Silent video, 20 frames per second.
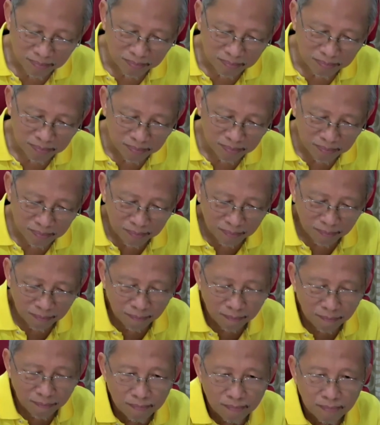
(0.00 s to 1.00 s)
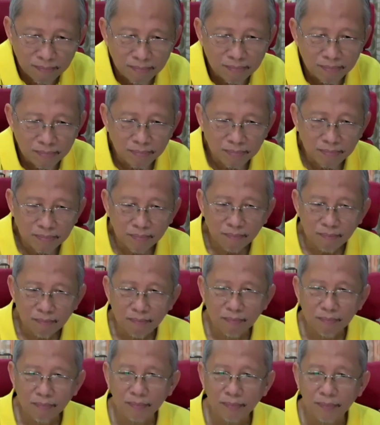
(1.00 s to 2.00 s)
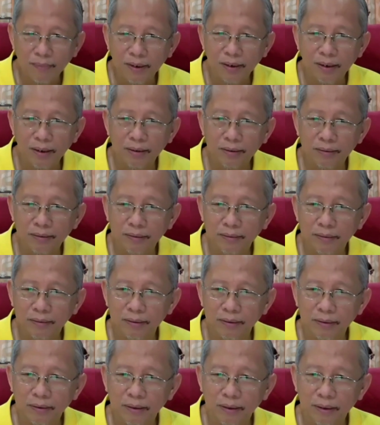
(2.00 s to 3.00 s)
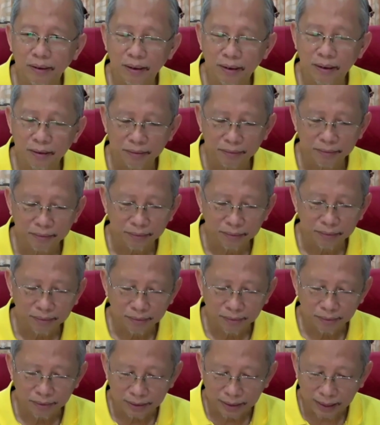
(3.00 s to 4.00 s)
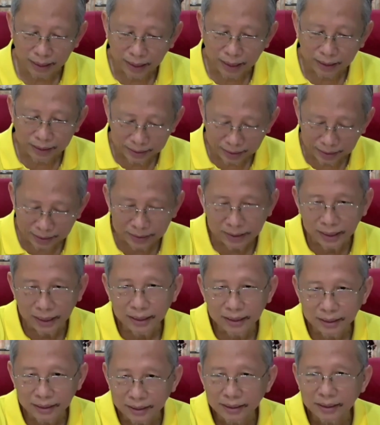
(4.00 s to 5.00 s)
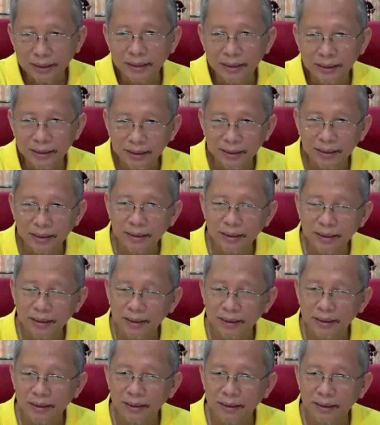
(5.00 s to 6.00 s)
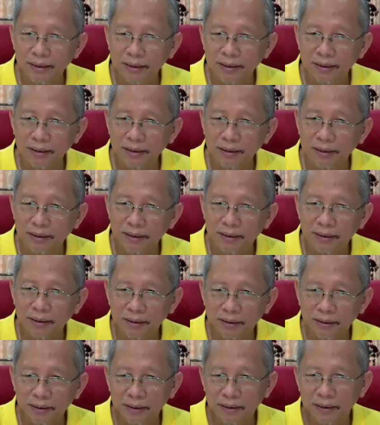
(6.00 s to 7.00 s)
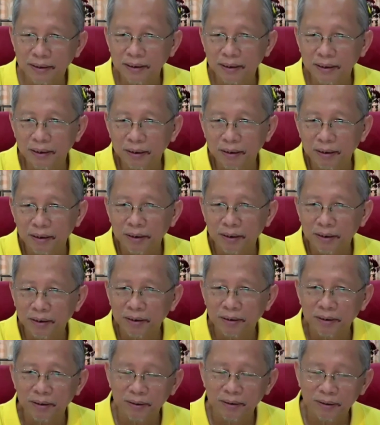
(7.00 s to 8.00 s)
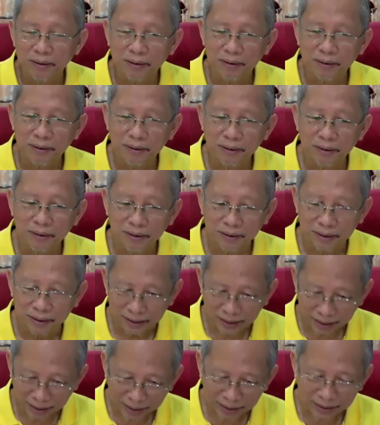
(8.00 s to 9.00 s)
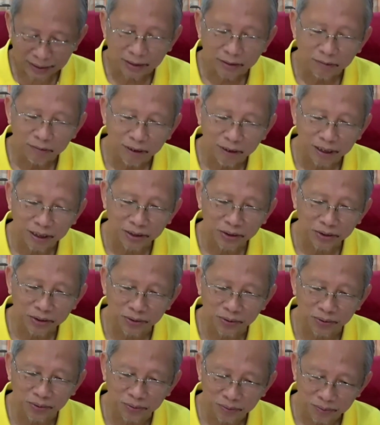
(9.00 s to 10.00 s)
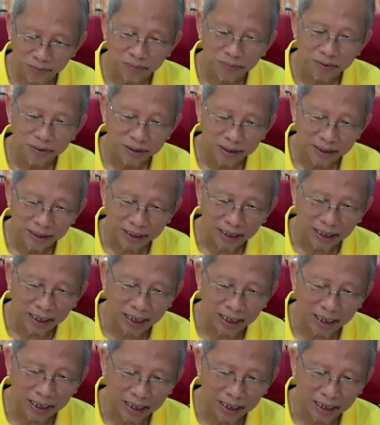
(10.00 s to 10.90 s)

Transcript: cannot do, like, maybe because like you say the craving for still there, want to get involved, want to continue feeling